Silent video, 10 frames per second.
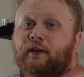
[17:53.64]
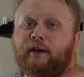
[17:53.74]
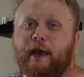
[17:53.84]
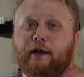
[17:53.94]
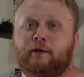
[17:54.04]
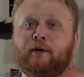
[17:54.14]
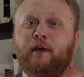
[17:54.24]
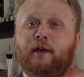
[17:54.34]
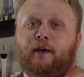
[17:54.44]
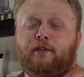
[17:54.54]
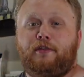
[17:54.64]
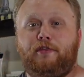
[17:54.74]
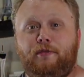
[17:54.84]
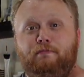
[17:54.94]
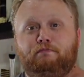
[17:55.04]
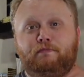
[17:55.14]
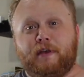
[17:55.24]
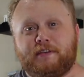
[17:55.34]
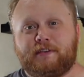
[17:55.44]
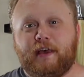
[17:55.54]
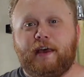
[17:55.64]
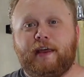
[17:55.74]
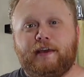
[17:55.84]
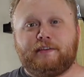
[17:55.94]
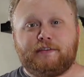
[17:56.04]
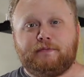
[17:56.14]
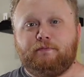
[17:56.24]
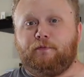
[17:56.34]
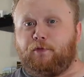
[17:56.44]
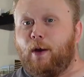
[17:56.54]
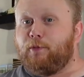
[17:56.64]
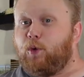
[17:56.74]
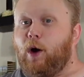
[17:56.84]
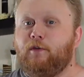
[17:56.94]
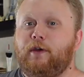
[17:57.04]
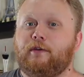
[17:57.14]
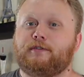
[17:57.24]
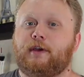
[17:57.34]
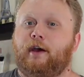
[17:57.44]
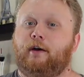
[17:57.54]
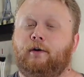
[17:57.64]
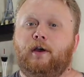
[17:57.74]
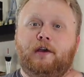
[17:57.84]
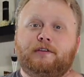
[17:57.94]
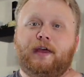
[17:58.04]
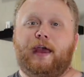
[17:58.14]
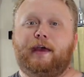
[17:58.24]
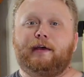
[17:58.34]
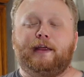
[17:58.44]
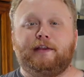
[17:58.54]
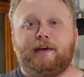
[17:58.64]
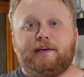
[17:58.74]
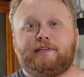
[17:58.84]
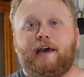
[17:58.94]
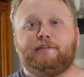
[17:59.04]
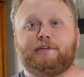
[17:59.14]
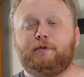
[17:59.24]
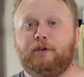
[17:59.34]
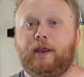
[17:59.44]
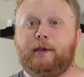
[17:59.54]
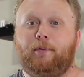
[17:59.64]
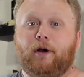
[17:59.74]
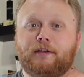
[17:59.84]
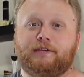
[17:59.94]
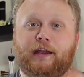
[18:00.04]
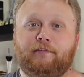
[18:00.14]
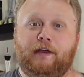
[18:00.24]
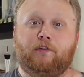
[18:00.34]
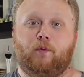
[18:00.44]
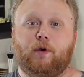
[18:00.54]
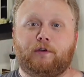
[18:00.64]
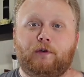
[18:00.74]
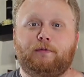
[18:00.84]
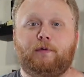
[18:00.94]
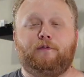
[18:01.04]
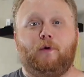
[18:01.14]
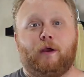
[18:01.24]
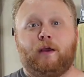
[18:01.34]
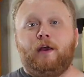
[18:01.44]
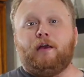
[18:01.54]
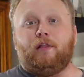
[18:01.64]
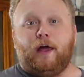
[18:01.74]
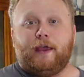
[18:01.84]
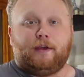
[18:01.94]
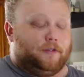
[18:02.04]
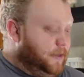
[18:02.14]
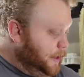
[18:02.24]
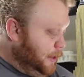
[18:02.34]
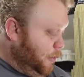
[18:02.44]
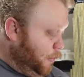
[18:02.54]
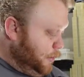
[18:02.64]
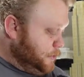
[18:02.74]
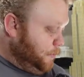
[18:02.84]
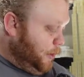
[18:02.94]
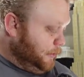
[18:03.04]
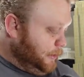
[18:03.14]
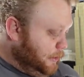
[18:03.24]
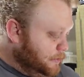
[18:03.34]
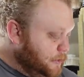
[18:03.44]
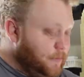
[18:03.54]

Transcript: Now, this set is from 12 years ago, and it does have some unique parts that I've never worked with before, like the orange part that goes